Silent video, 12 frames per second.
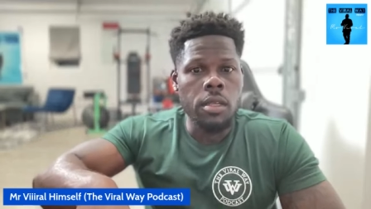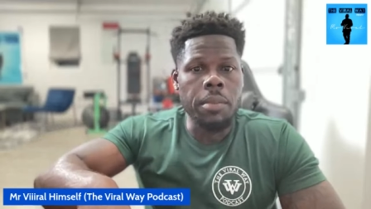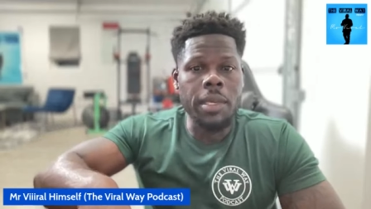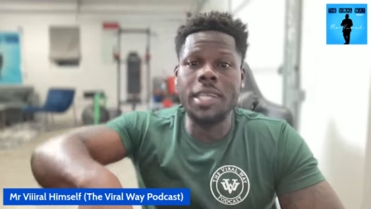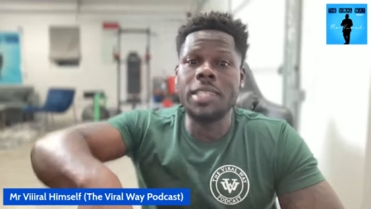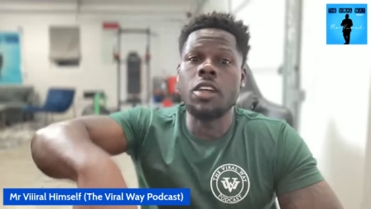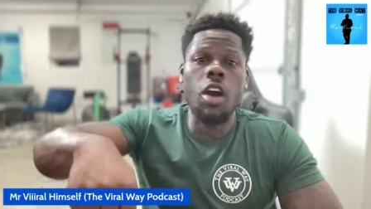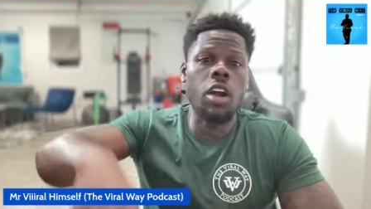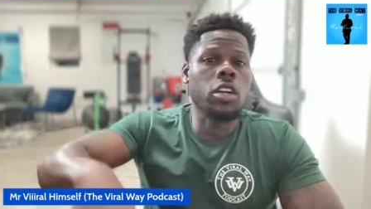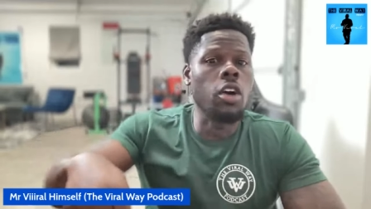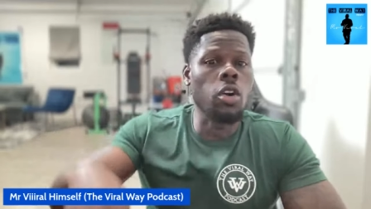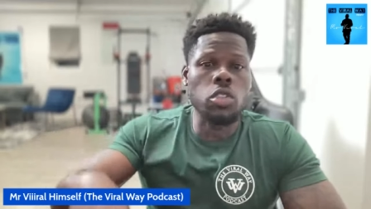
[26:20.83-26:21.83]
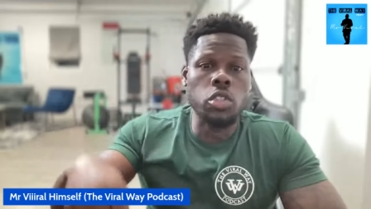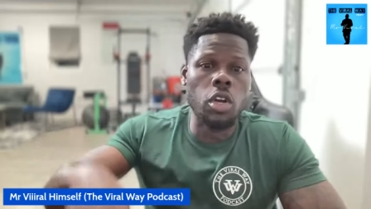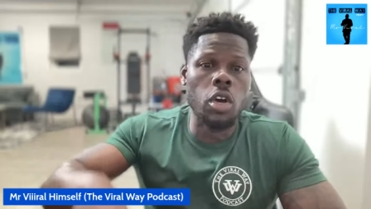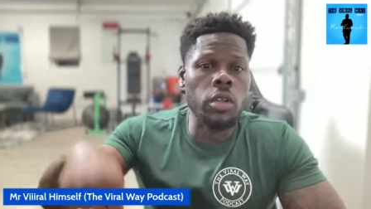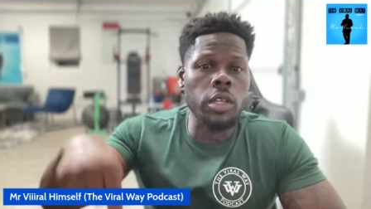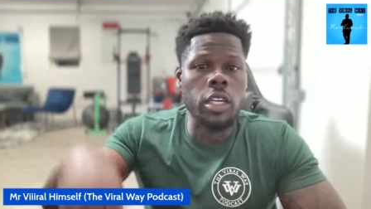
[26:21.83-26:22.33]
because our culture is the
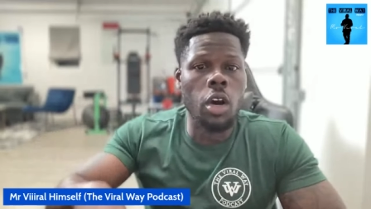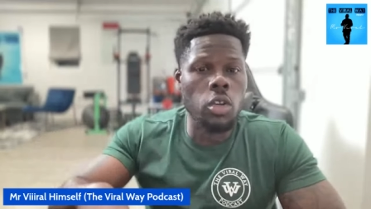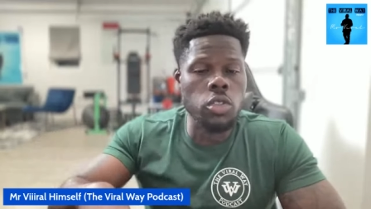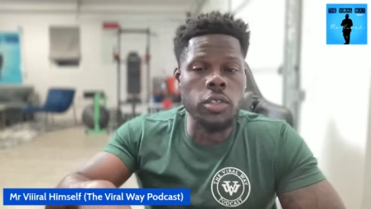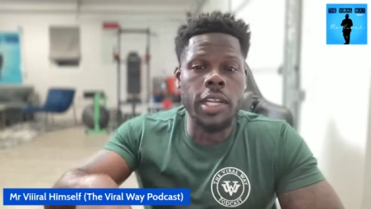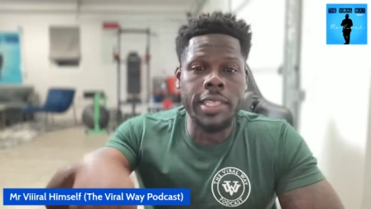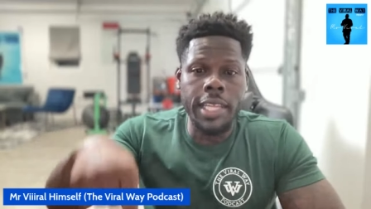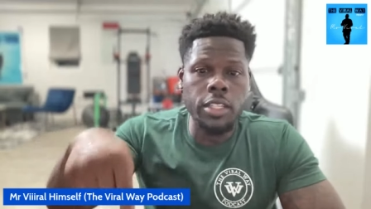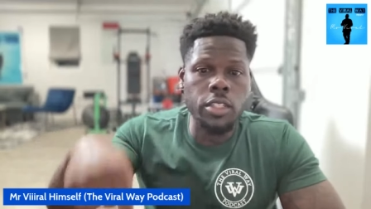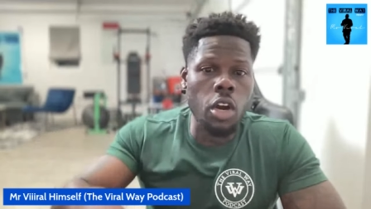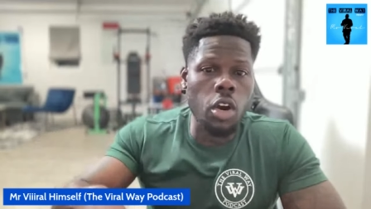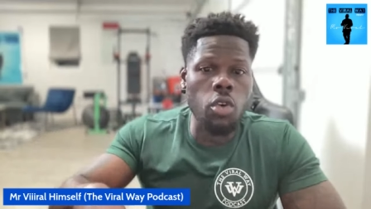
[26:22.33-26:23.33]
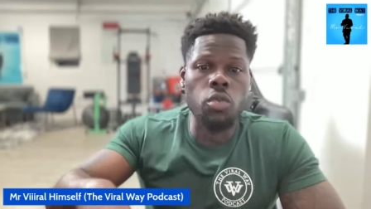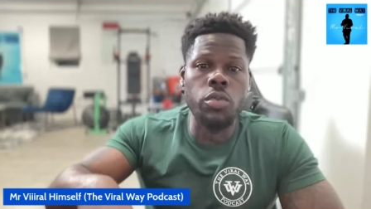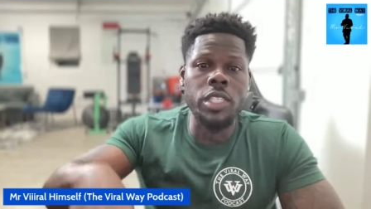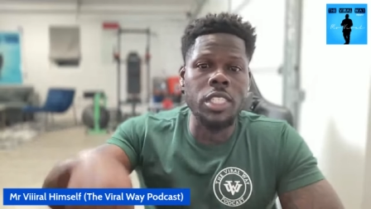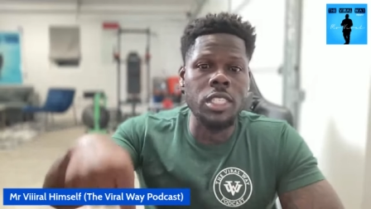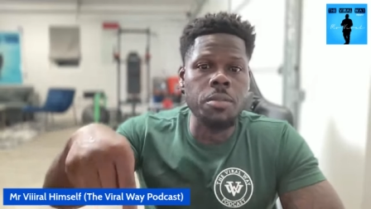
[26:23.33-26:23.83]
only culture that they don't
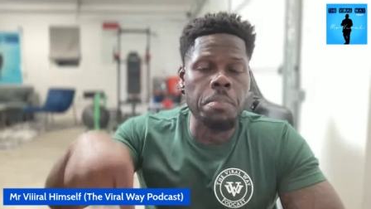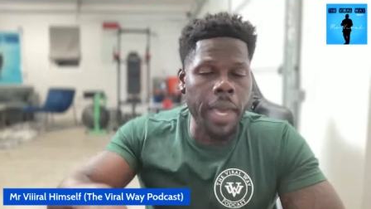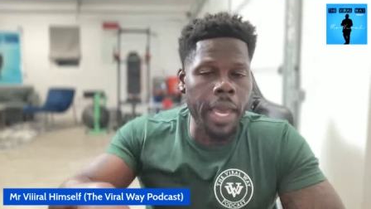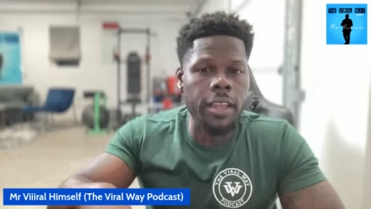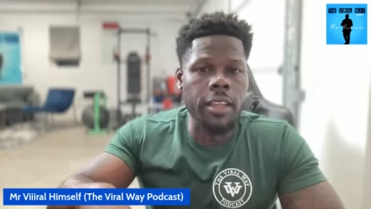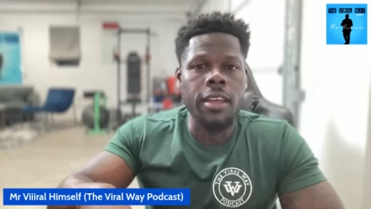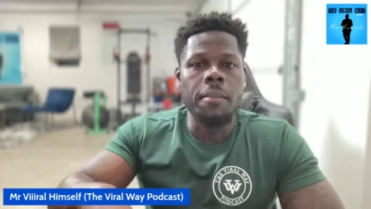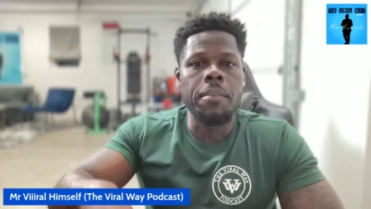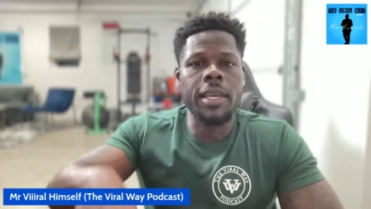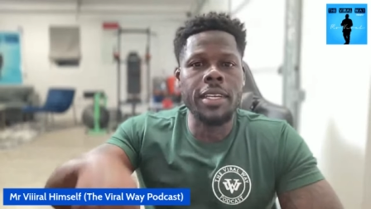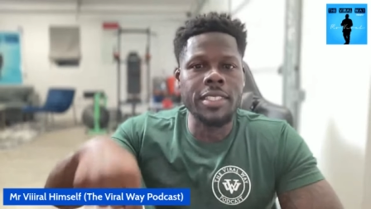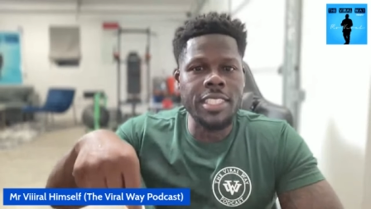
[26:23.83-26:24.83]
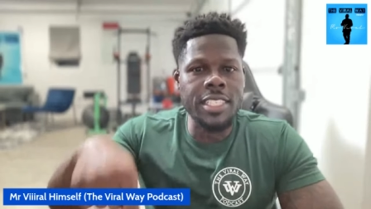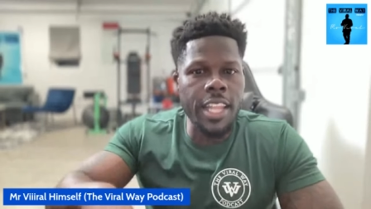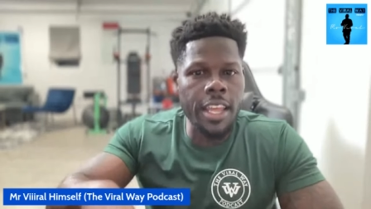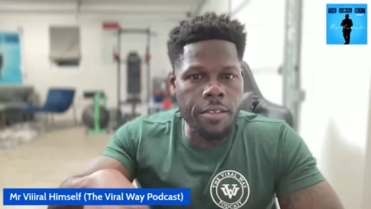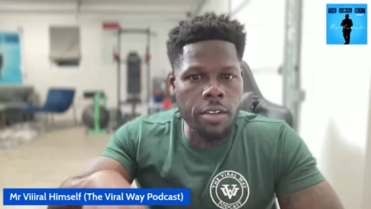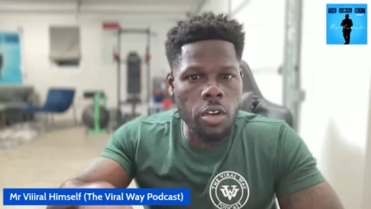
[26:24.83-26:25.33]
respect, because it's
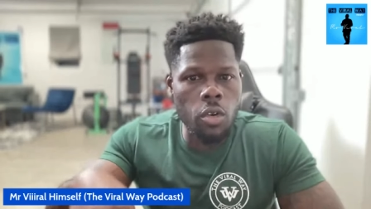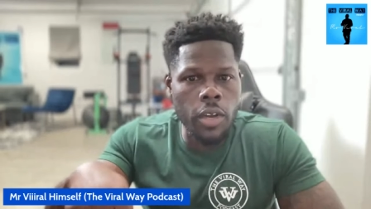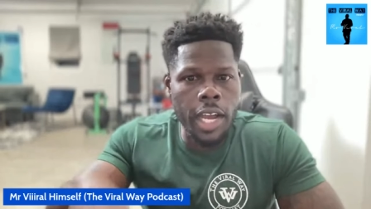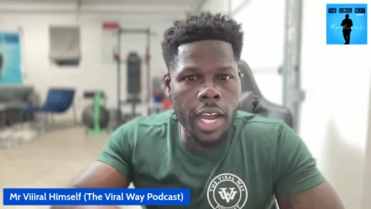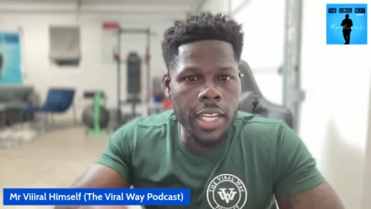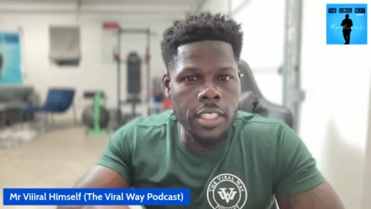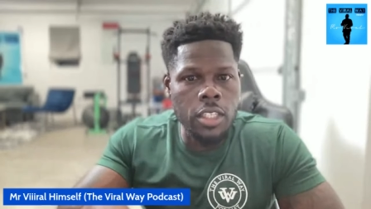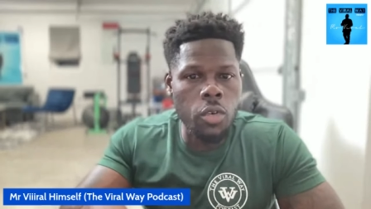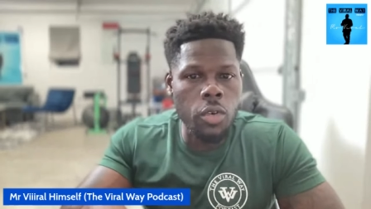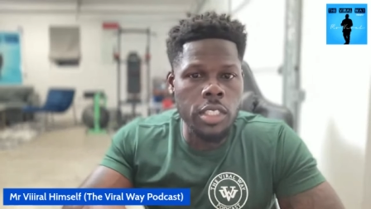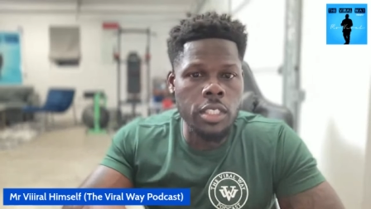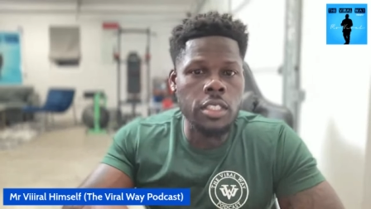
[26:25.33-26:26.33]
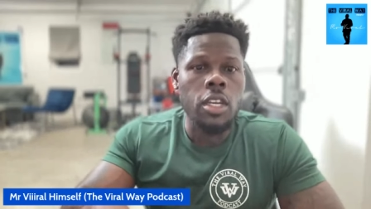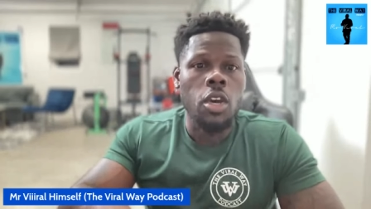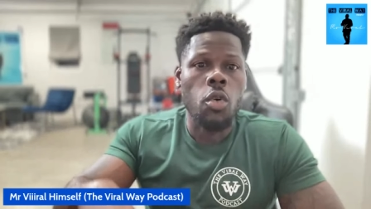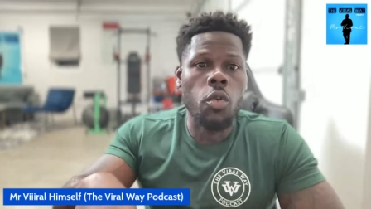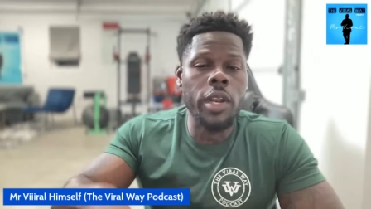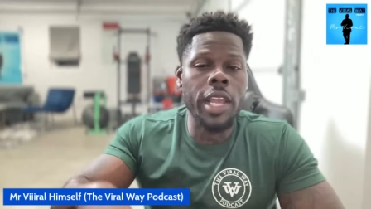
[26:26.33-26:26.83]
never no consequences
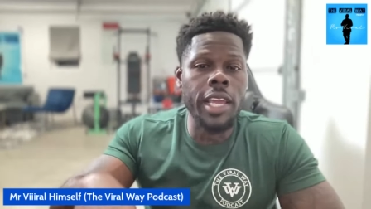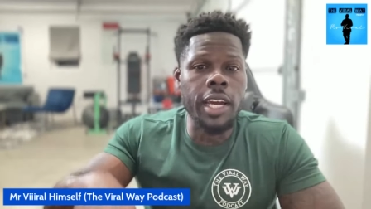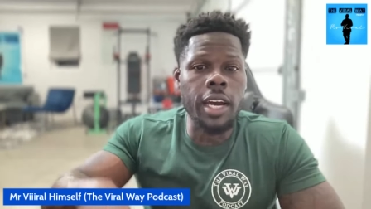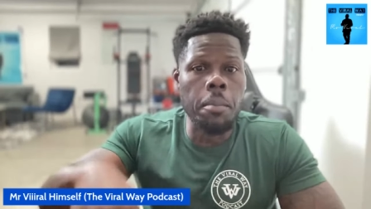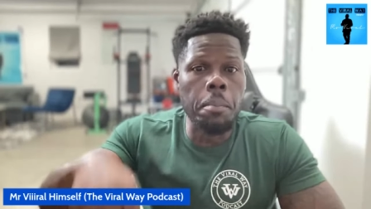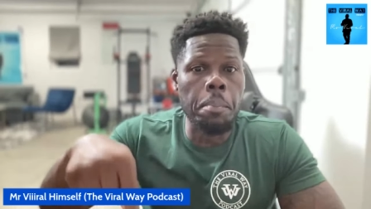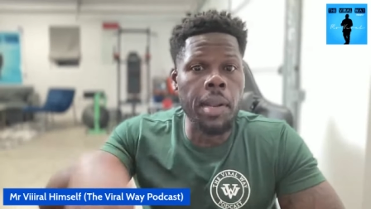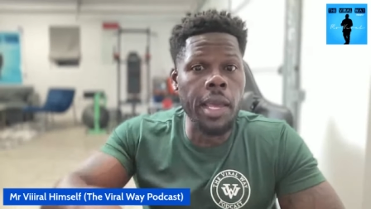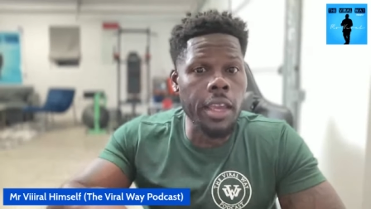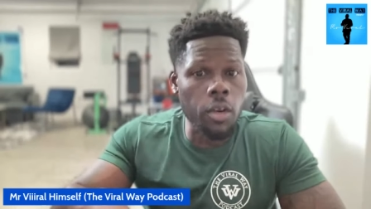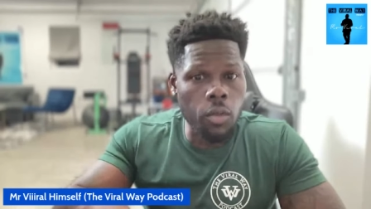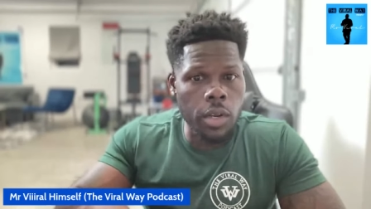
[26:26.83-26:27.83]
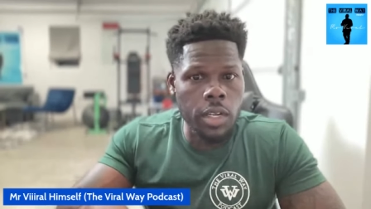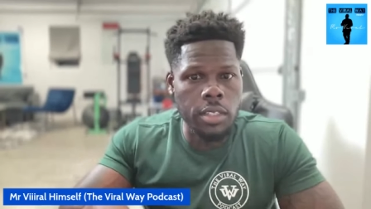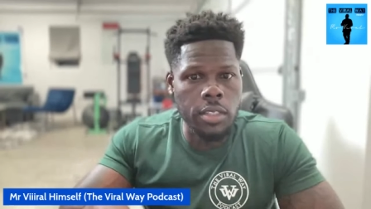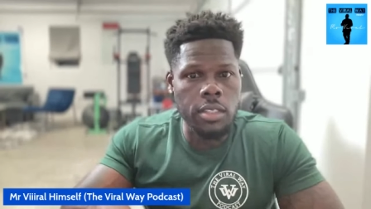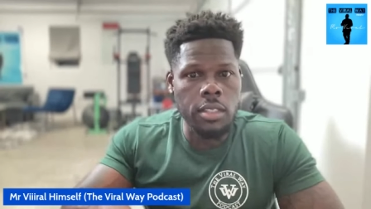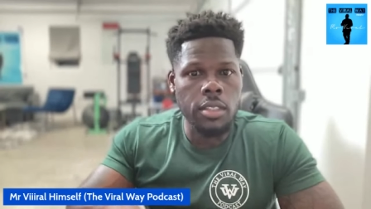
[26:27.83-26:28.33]
when they come playing with
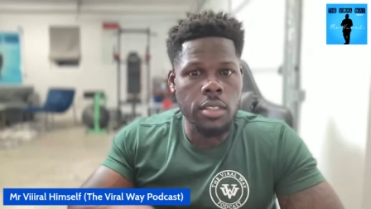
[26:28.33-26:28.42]
us.